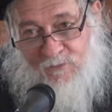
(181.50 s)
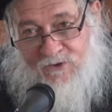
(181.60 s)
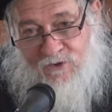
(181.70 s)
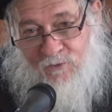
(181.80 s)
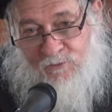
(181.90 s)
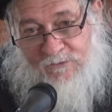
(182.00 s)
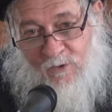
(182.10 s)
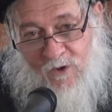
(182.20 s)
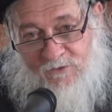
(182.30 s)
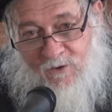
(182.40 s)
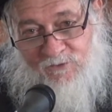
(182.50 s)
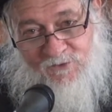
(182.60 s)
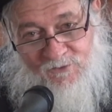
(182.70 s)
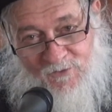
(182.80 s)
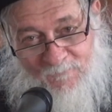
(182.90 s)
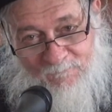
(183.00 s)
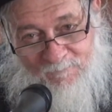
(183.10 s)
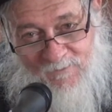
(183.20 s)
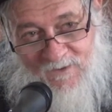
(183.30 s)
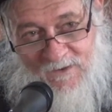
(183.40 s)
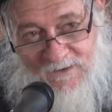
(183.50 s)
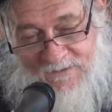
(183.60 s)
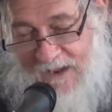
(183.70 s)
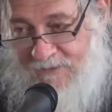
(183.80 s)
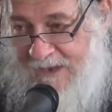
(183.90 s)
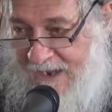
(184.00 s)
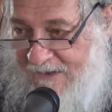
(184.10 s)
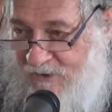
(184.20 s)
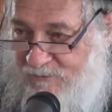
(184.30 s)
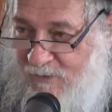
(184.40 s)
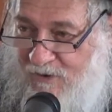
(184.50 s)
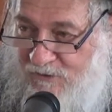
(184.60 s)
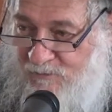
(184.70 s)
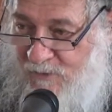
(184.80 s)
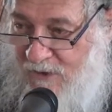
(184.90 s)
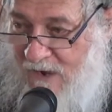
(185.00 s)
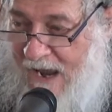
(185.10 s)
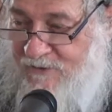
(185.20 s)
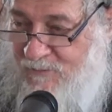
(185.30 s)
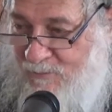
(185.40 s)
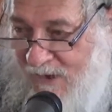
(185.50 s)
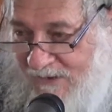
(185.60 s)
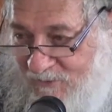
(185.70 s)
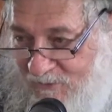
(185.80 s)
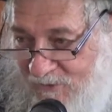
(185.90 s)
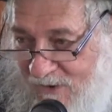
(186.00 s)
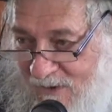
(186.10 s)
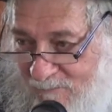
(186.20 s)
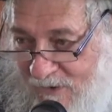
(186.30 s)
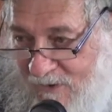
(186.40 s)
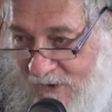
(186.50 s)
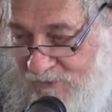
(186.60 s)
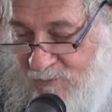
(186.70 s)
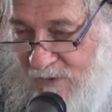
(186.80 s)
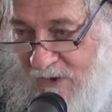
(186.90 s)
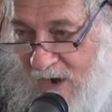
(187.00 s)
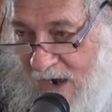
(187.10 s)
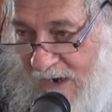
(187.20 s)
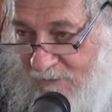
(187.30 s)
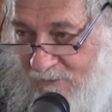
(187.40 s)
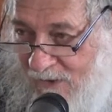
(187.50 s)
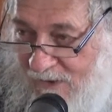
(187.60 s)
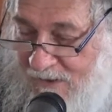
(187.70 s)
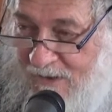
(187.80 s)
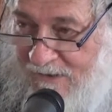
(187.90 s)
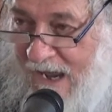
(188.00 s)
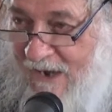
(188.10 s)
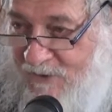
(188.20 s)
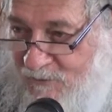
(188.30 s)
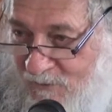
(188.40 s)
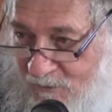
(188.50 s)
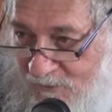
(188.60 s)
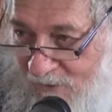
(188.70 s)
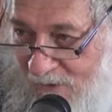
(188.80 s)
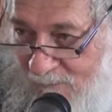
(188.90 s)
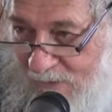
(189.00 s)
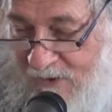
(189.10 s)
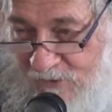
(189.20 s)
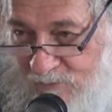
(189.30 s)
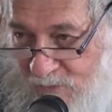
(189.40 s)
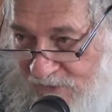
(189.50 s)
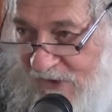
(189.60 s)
we're Jews with long noses. Now they hate us because we are occupiers, because we are conquerors, because we're